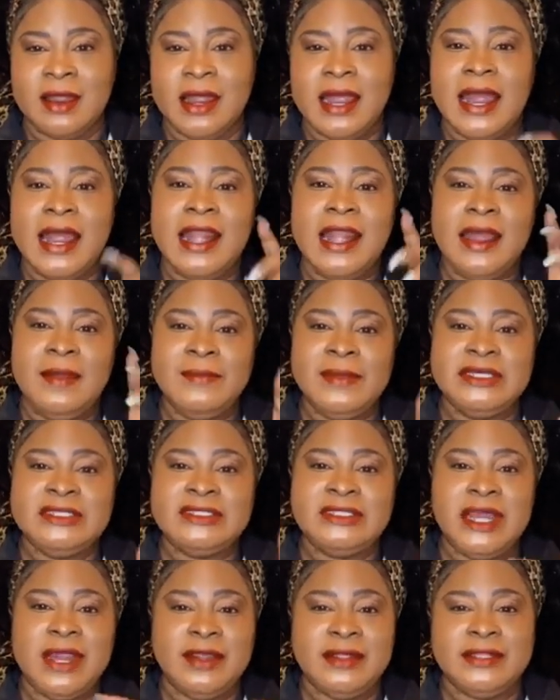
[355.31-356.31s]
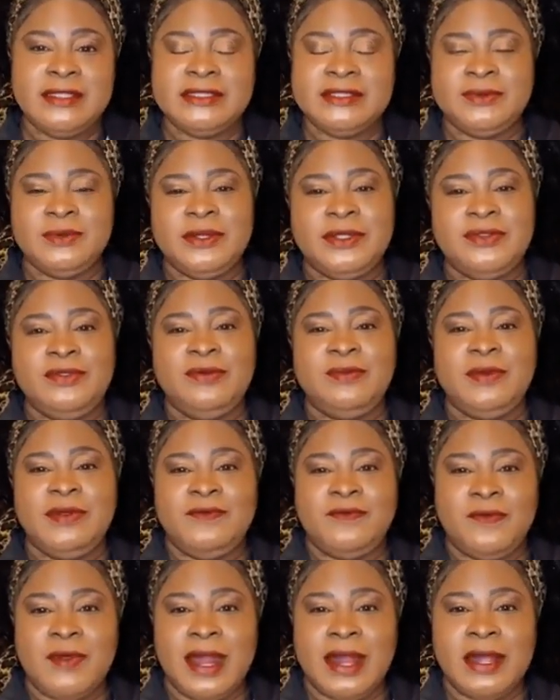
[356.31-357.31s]
And let me share this with you
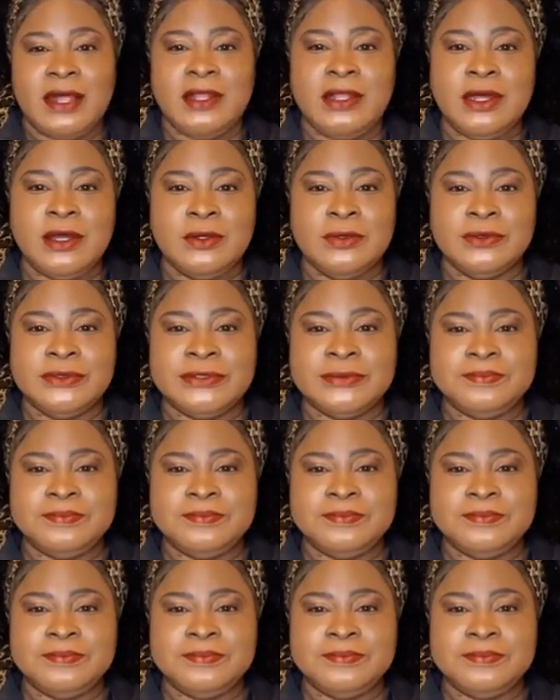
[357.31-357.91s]
before I close.